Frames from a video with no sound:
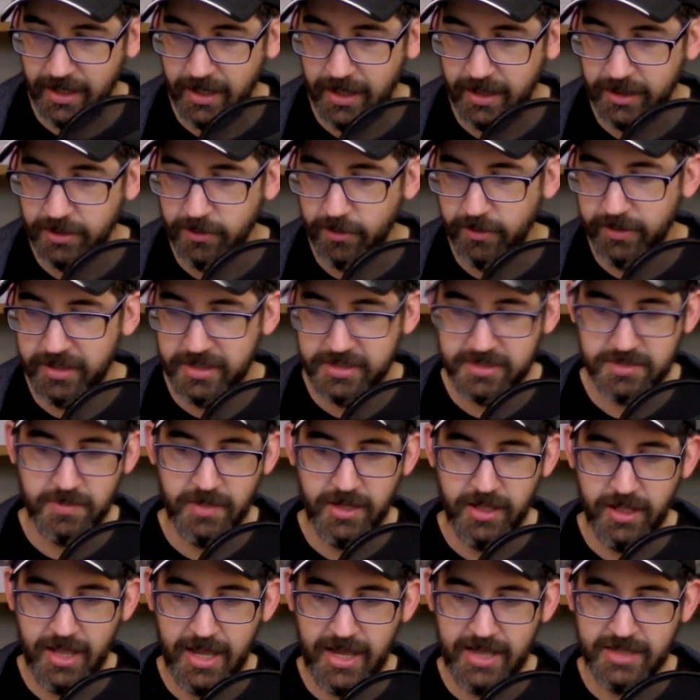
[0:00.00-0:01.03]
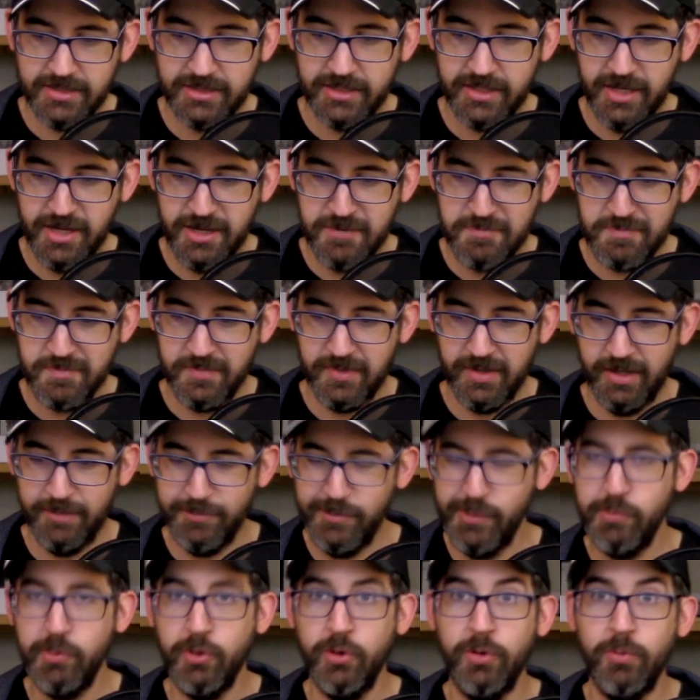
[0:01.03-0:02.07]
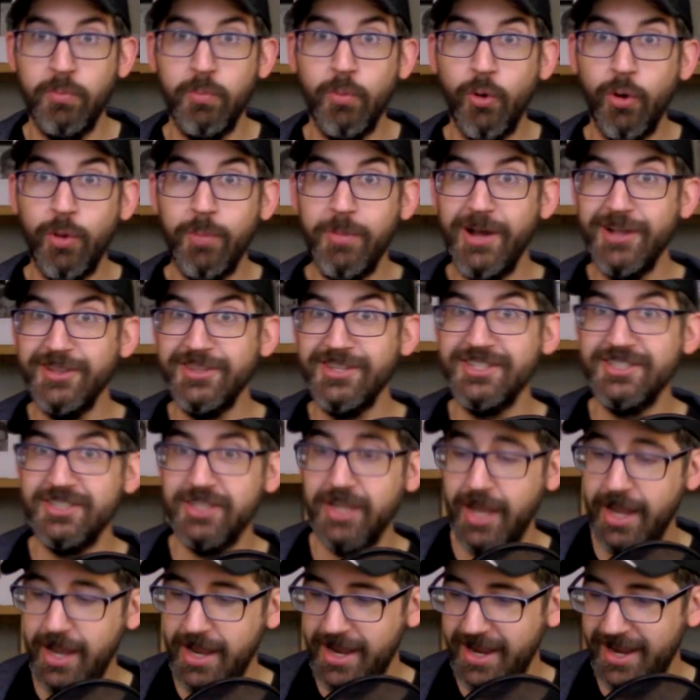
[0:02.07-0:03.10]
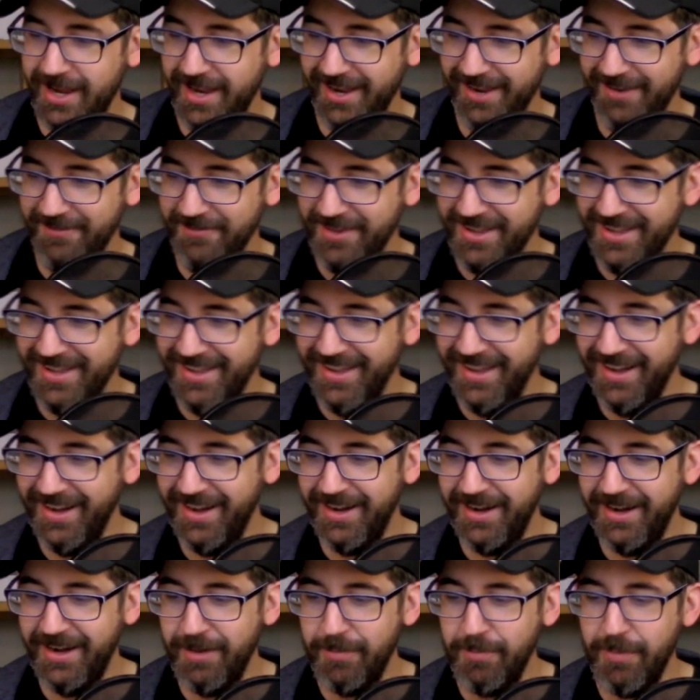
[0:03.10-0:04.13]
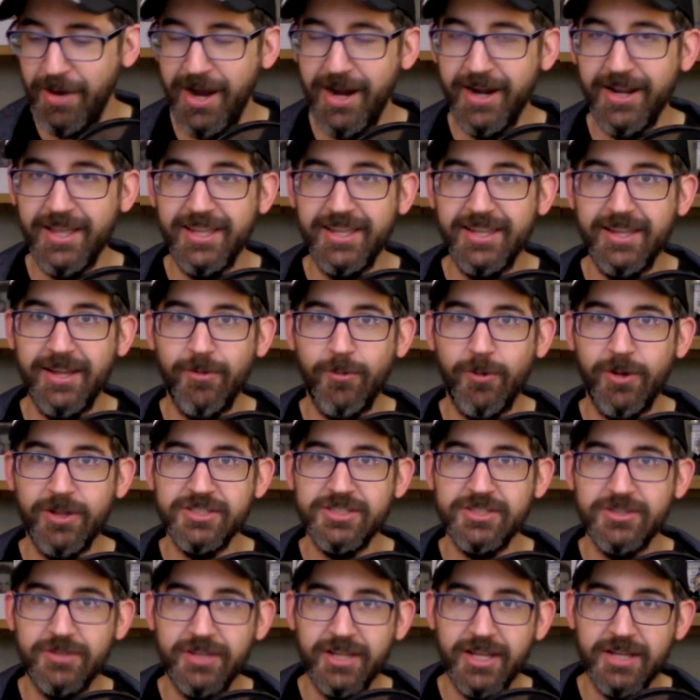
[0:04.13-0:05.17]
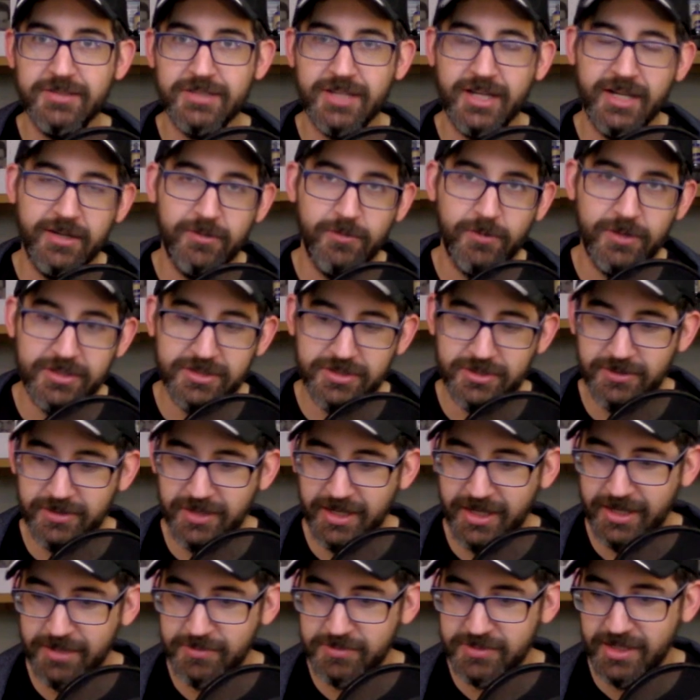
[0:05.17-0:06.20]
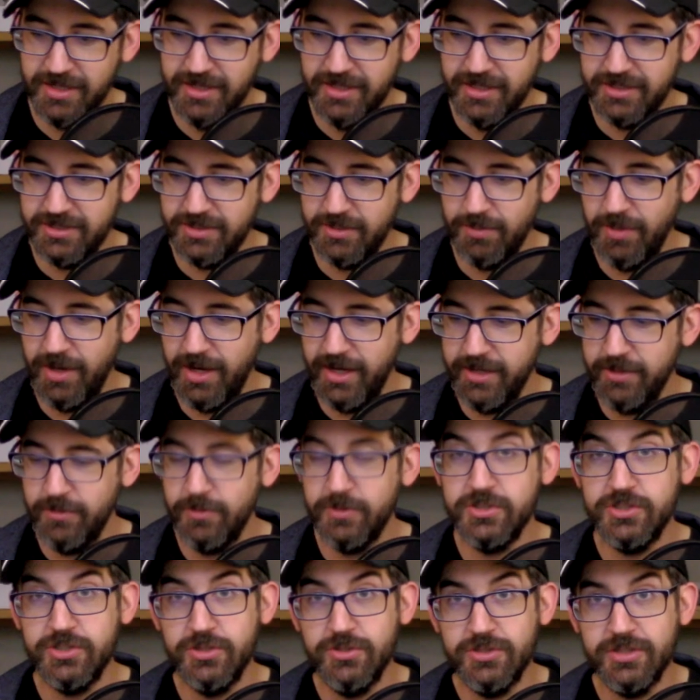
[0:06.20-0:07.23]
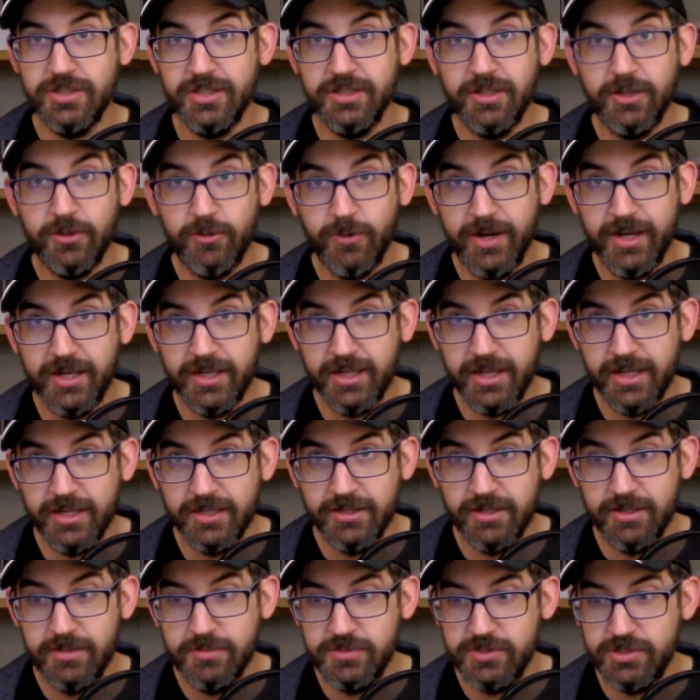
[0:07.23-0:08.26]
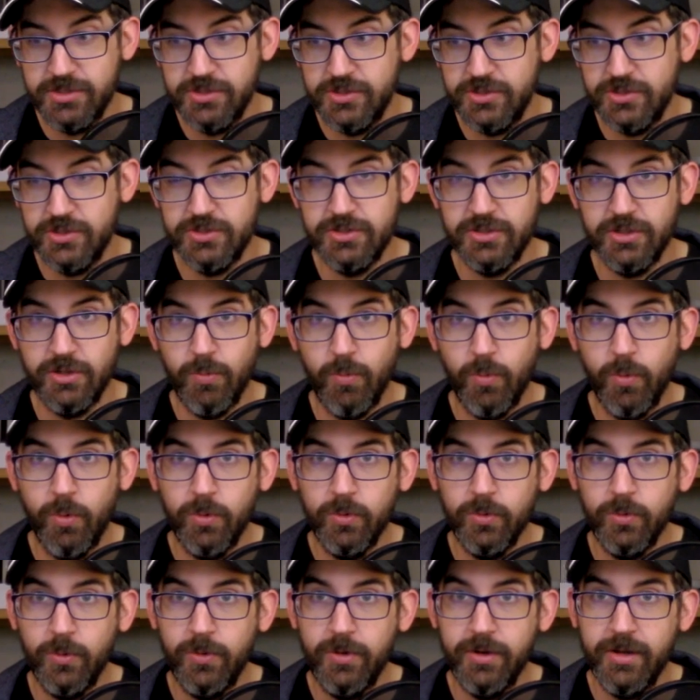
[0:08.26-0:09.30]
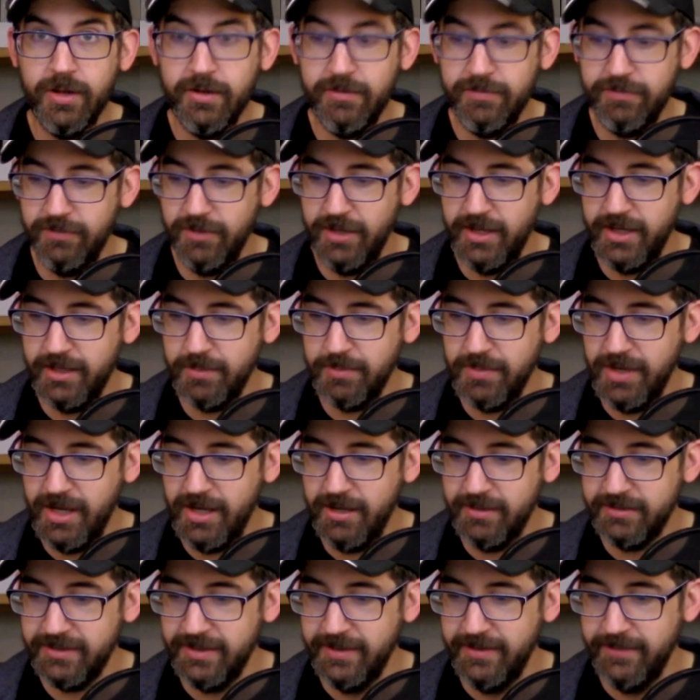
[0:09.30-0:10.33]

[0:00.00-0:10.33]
Going into my last game, I remember more about this game. Monty, he had won 2 games. I had won 2 games. So Monty was using the Great Kingdoms. He was using a Warlord on a flying mount.